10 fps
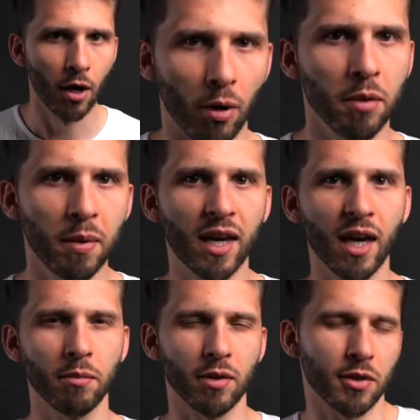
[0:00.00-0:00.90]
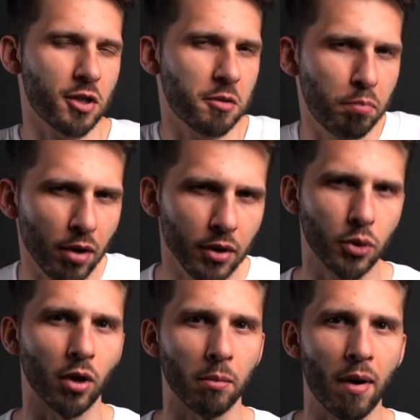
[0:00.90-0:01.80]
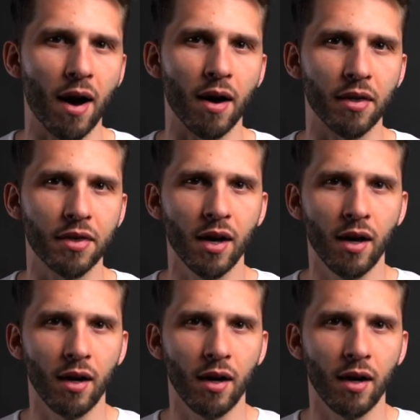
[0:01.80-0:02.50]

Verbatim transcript: or it became a spiritual path